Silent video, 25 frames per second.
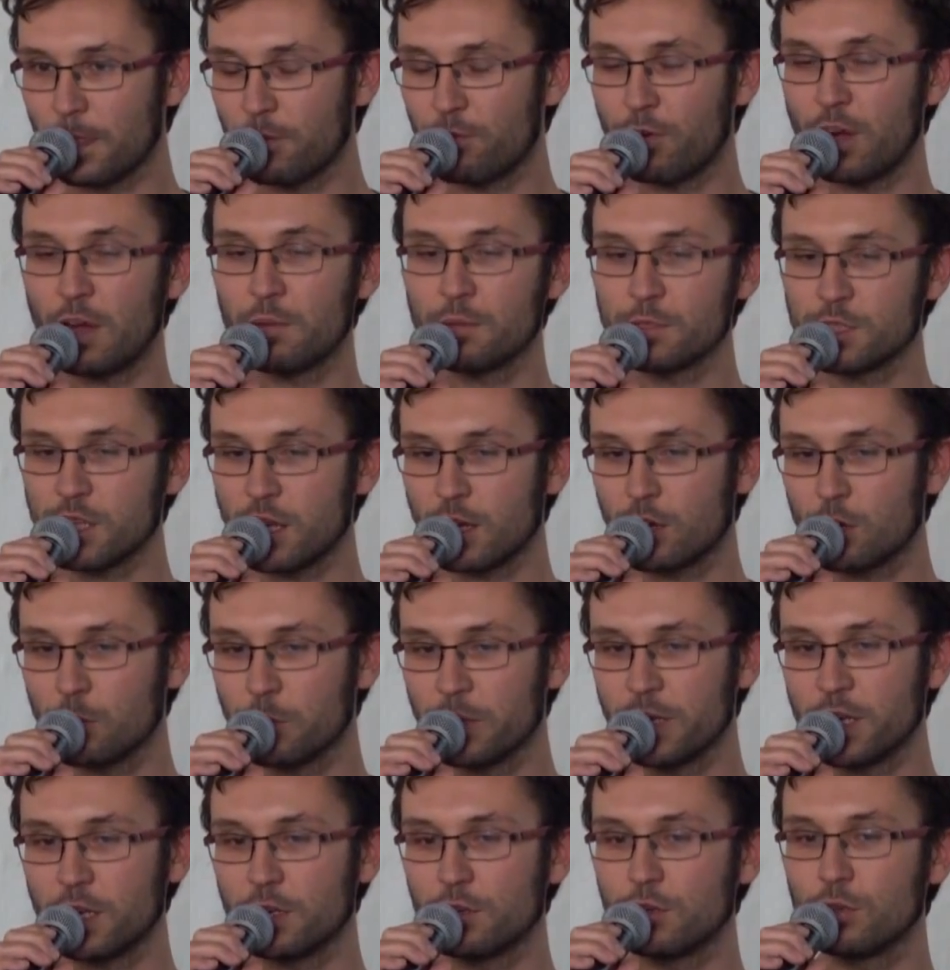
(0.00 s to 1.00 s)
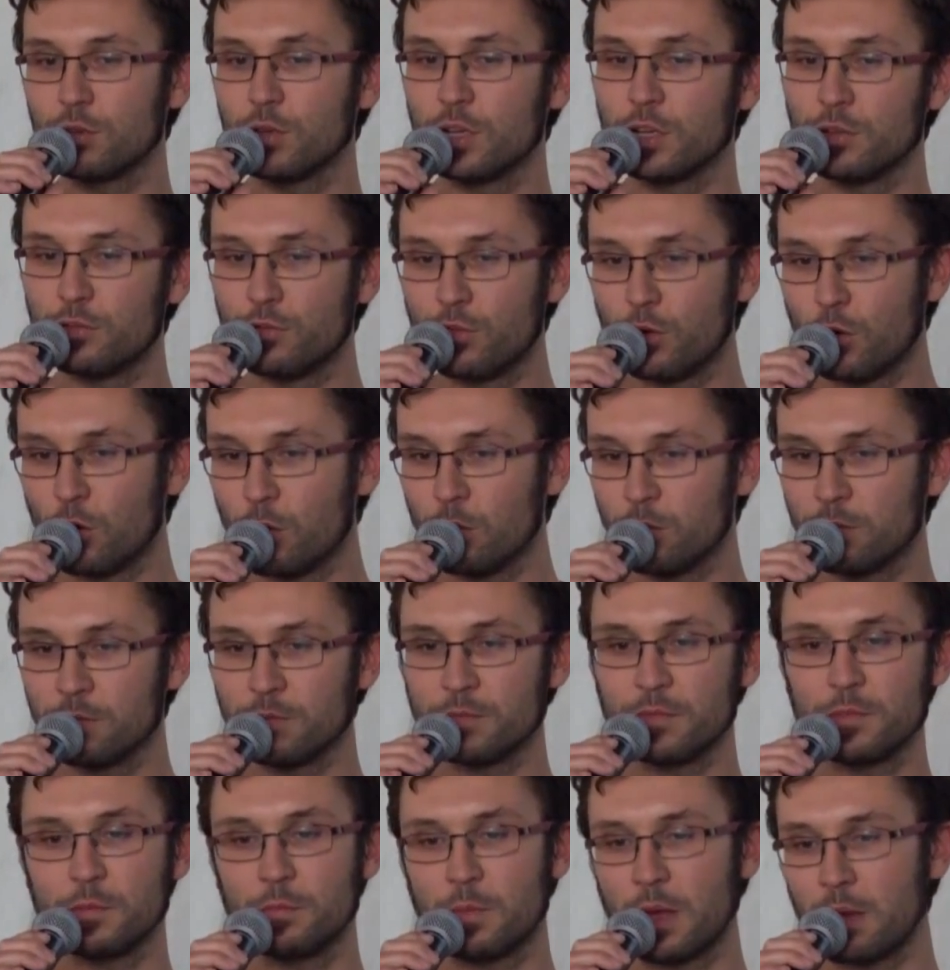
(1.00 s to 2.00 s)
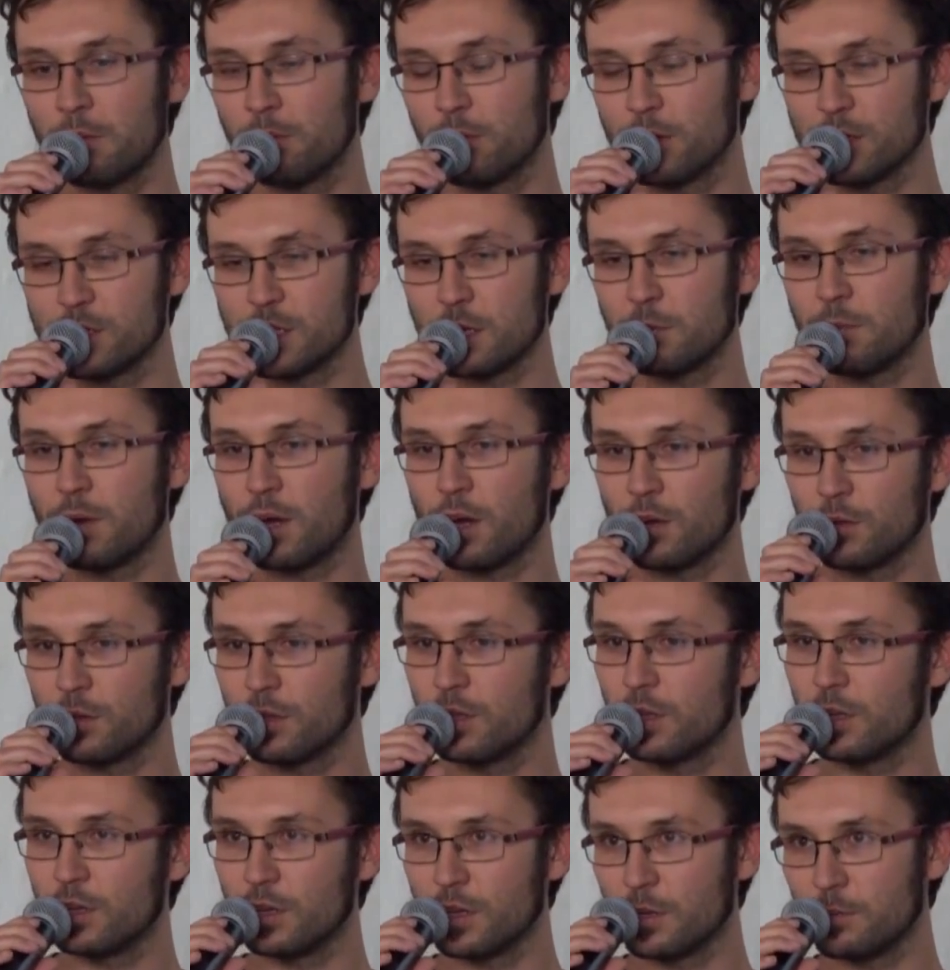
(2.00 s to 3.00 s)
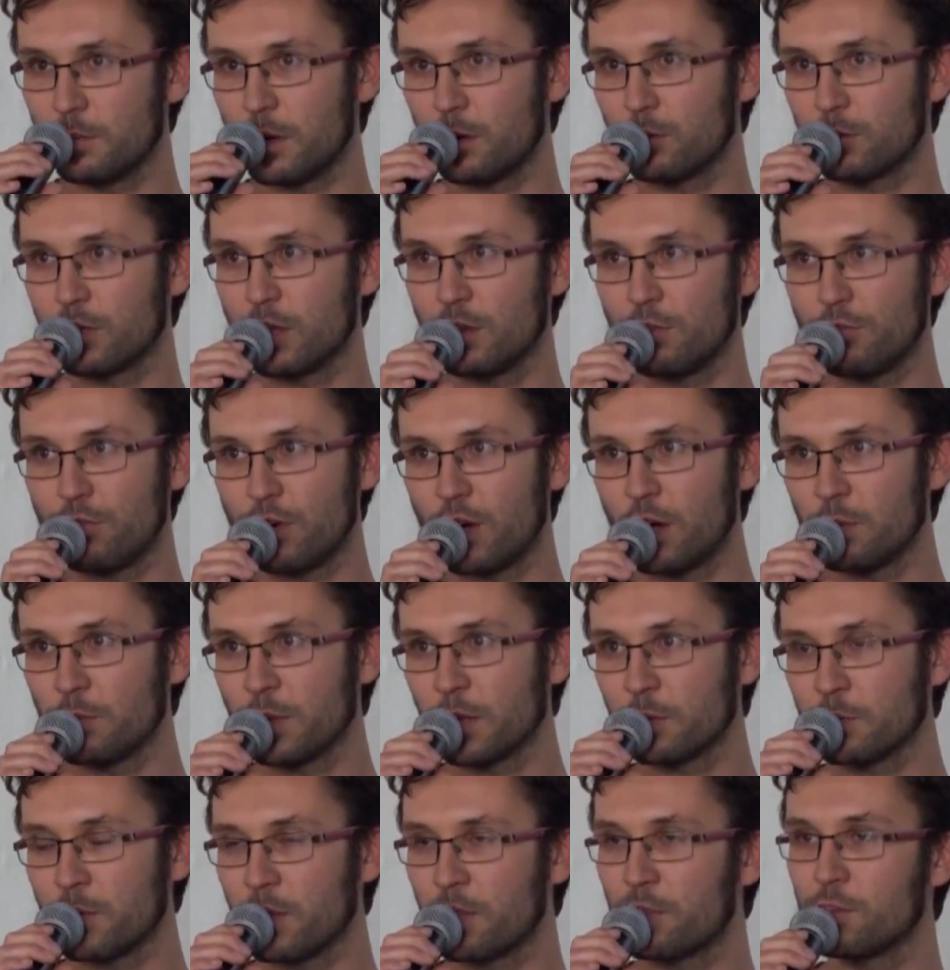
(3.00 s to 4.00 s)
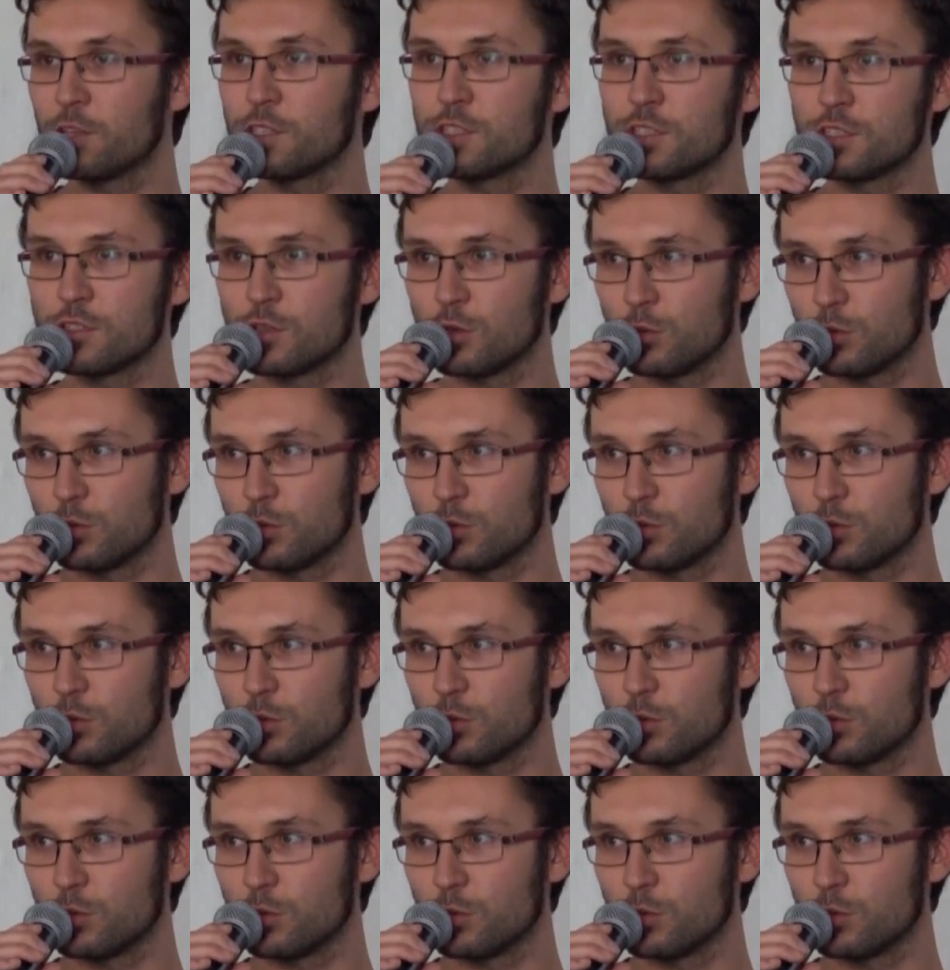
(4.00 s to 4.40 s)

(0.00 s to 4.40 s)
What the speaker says: The farmers are committed to inform members about their farming methods.